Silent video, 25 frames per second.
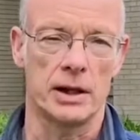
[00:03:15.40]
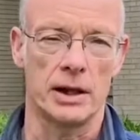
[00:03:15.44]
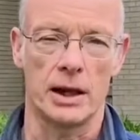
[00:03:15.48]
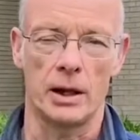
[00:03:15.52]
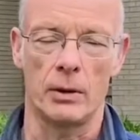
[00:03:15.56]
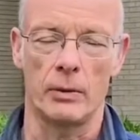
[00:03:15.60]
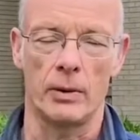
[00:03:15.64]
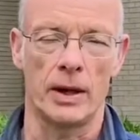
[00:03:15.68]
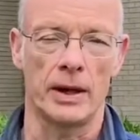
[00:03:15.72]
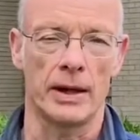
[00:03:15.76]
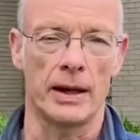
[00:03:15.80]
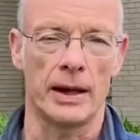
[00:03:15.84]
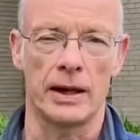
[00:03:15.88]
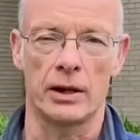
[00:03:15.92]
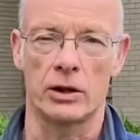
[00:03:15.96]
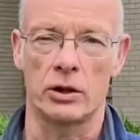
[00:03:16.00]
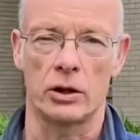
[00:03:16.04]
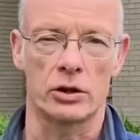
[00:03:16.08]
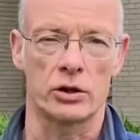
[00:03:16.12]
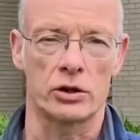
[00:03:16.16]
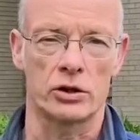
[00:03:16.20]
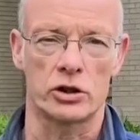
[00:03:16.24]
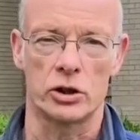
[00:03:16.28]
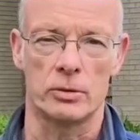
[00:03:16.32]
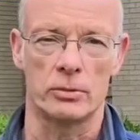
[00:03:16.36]
I got
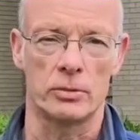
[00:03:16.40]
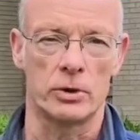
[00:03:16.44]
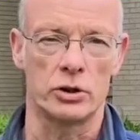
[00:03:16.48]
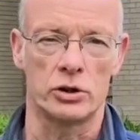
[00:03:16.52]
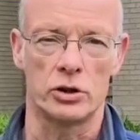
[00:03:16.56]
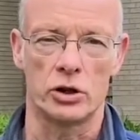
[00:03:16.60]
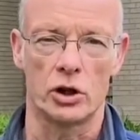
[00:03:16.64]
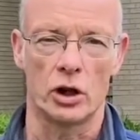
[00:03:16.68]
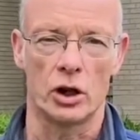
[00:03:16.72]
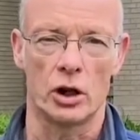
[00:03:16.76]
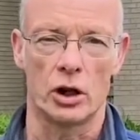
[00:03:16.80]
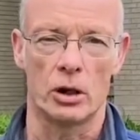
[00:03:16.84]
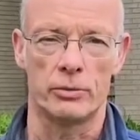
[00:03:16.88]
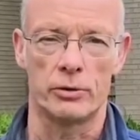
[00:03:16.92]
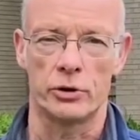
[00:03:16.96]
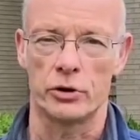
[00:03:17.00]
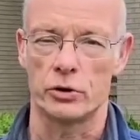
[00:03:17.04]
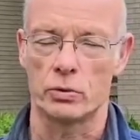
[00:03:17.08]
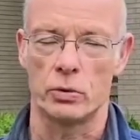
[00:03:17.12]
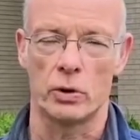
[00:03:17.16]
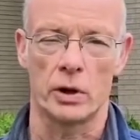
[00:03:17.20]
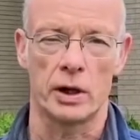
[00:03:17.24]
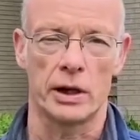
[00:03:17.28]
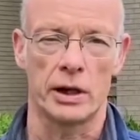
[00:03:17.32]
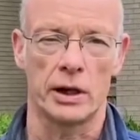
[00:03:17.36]
a summer job just
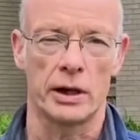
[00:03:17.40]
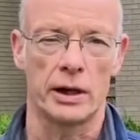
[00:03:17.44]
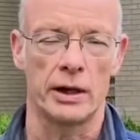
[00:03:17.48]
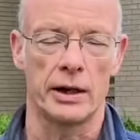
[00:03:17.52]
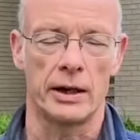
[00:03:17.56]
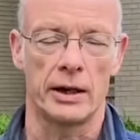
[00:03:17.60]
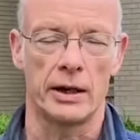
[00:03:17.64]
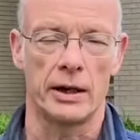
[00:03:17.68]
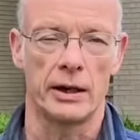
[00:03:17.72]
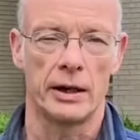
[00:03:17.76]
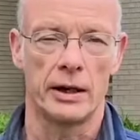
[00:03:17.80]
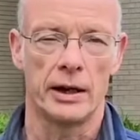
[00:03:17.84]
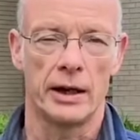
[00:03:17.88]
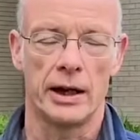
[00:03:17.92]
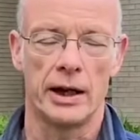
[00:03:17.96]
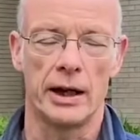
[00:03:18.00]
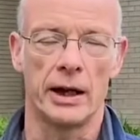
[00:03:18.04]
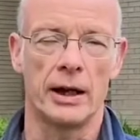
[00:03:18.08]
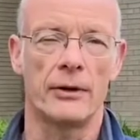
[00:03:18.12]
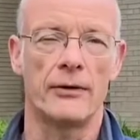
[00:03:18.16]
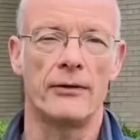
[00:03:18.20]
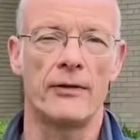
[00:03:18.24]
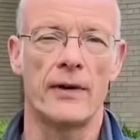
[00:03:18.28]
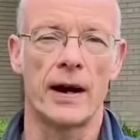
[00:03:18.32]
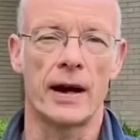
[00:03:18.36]
working in
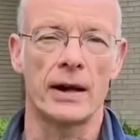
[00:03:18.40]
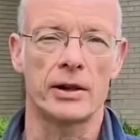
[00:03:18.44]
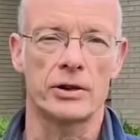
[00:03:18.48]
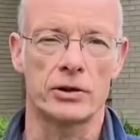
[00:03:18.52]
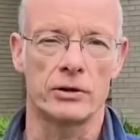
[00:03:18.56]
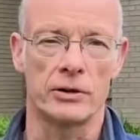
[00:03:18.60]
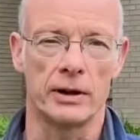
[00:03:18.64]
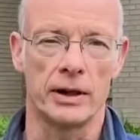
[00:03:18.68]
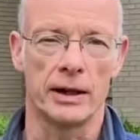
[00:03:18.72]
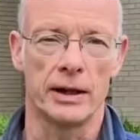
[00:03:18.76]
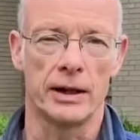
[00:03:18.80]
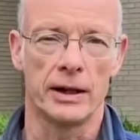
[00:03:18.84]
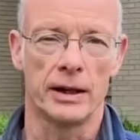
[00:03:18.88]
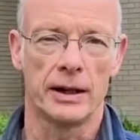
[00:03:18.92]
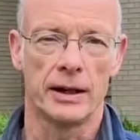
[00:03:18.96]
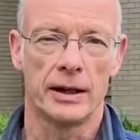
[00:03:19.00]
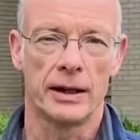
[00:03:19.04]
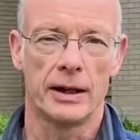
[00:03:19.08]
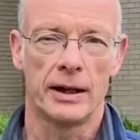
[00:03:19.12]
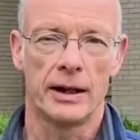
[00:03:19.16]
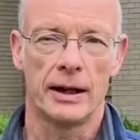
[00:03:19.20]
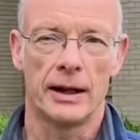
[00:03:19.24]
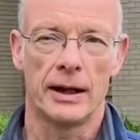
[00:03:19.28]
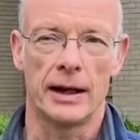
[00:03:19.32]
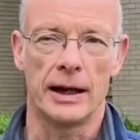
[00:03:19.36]
a factory.
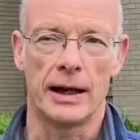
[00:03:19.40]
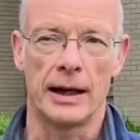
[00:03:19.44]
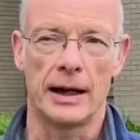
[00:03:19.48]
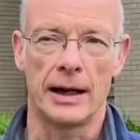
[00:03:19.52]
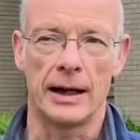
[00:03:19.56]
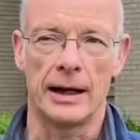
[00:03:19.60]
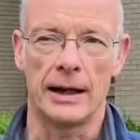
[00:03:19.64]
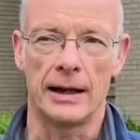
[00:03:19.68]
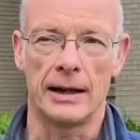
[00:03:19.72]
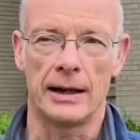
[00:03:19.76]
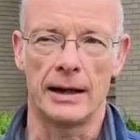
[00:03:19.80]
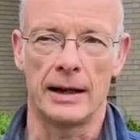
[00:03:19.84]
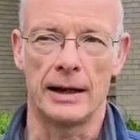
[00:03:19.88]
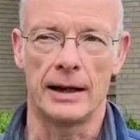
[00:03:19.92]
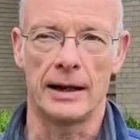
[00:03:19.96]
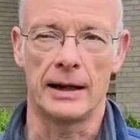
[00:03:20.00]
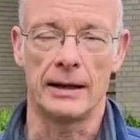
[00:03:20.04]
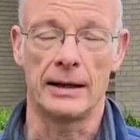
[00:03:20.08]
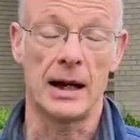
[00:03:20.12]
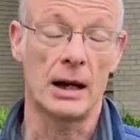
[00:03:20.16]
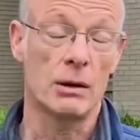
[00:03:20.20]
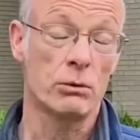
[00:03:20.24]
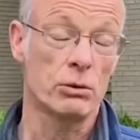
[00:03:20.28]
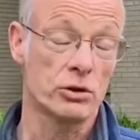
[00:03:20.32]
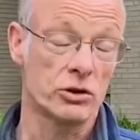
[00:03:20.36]
And
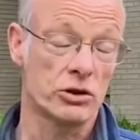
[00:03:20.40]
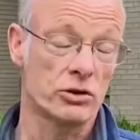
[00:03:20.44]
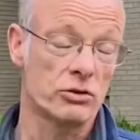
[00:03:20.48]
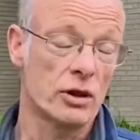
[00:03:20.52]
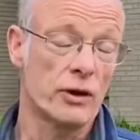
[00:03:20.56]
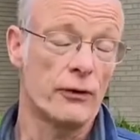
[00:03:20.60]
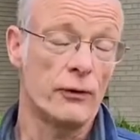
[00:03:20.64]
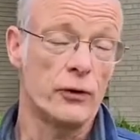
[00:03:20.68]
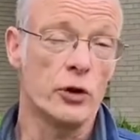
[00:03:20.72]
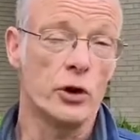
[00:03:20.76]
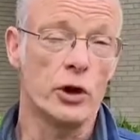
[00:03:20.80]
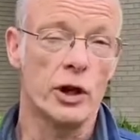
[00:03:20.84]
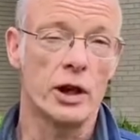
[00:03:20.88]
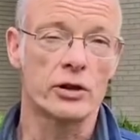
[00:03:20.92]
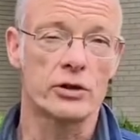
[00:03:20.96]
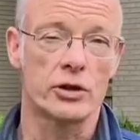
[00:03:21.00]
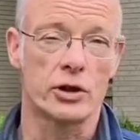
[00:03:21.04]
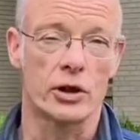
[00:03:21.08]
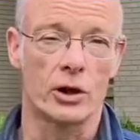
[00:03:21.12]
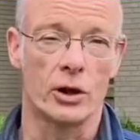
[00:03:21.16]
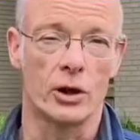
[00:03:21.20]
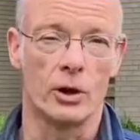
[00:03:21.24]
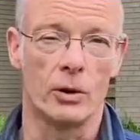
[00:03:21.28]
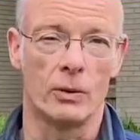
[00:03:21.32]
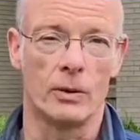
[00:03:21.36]
that was a few years
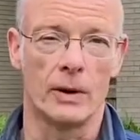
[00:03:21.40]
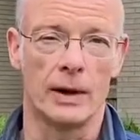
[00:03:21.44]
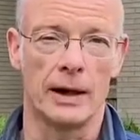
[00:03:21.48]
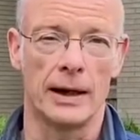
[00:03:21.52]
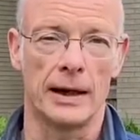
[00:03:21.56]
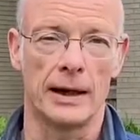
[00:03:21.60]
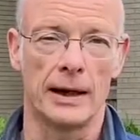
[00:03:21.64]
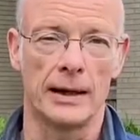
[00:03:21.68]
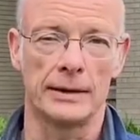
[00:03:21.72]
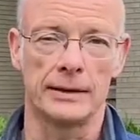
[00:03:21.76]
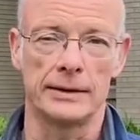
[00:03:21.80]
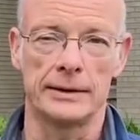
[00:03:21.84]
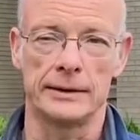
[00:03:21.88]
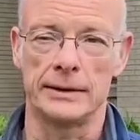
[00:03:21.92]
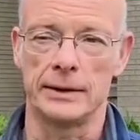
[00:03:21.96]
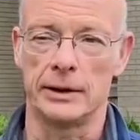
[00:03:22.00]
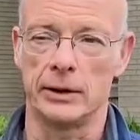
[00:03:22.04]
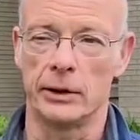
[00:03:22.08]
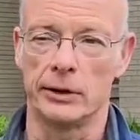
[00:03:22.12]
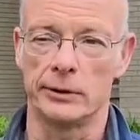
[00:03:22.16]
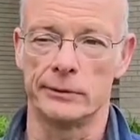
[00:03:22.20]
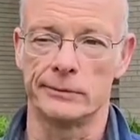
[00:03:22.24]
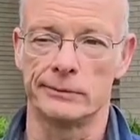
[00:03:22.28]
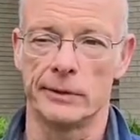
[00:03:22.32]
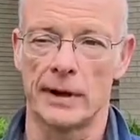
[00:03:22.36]
ago. And you
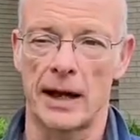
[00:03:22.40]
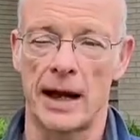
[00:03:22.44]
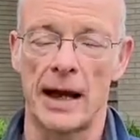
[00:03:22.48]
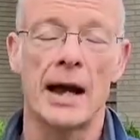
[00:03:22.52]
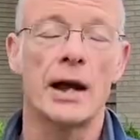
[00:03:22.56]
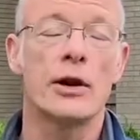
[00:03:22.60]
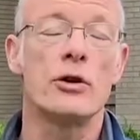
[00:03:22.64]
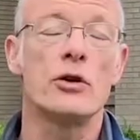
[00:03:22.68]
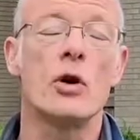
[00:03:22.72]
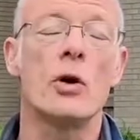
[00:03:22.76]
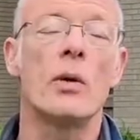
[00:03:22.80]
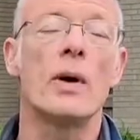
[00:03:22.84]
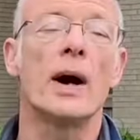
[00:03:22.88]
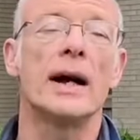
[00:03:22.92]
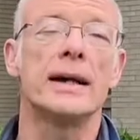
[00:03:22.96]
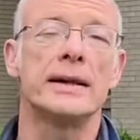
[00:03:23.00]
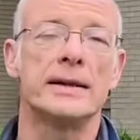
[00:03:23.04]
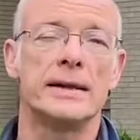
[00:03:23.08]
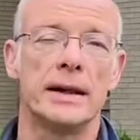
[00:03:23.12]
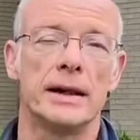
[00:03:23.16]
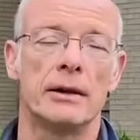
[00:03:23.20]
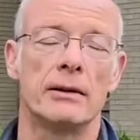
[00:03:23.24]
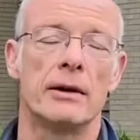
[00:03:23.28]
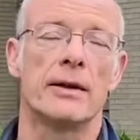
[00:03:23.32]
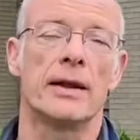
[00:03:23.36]
know, I had no
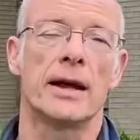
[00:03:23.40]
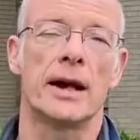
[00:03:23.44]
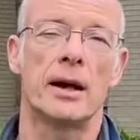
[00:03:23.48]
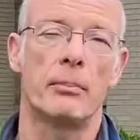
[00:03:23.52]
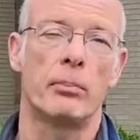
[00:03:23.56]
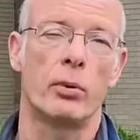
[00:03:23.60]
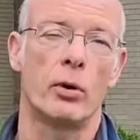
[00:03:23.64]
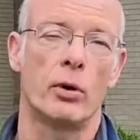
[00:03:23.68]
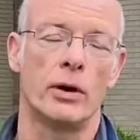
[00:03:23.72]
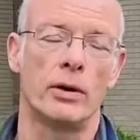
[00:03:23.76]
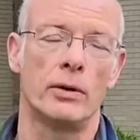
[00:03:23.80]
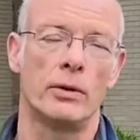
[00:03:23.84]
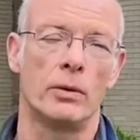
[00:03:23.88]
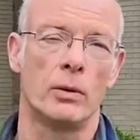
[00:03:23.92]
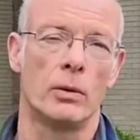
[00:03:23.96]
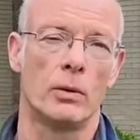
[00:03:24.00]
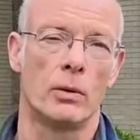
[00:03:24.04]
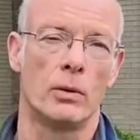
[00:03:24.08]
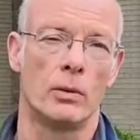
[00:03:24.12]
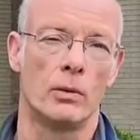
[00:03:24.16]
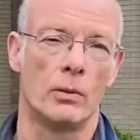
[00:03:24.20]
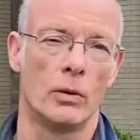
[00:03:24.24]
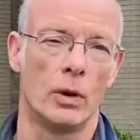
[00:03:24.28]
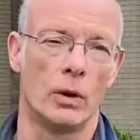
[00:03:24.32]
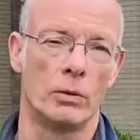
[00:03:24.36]
idea at that point
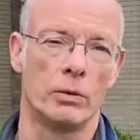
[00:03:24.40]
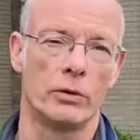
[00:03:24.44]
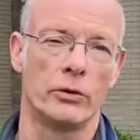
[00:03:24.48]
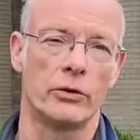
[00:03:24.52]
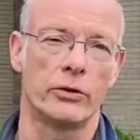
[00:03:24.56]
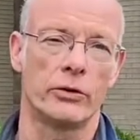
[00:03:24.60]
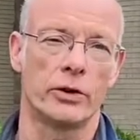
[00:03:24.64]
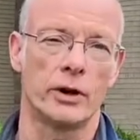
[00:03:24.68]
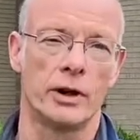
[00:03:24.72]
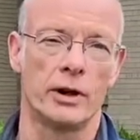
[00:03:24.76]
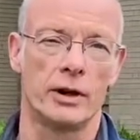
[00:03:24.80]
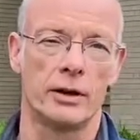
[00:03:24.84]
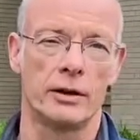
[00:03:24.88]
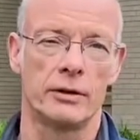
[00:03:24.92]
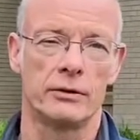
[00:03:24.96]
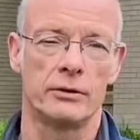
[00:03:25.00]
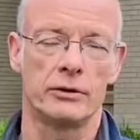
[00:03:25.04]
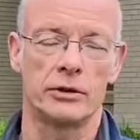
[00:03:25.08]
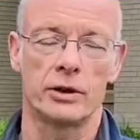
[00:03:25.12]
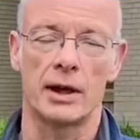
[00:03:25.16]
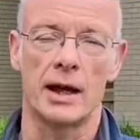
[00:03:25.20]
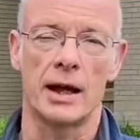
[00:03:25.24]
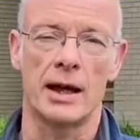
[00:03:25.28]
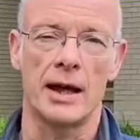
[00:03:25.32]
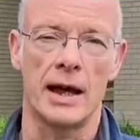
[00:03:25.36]
what was to
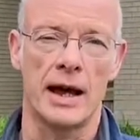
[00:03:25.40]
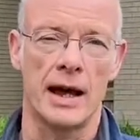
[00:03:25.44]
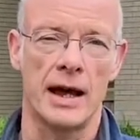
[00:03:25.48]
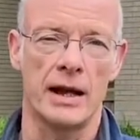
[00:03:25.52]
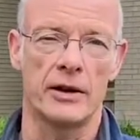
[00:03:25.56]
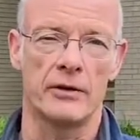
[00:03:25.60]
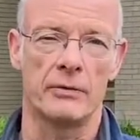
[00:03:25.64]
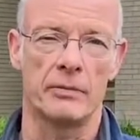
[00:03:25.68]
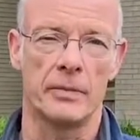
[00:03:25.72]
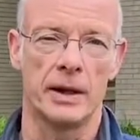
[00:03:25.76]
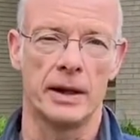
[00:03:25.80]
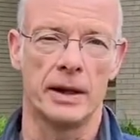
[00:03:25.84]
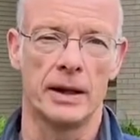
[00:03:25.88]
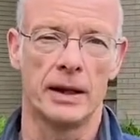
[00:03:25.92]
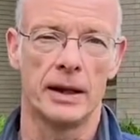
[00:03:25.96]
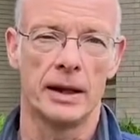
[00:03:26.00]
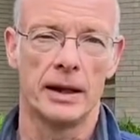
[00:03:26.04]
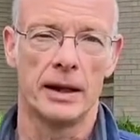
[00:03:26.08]
lie ahead of me.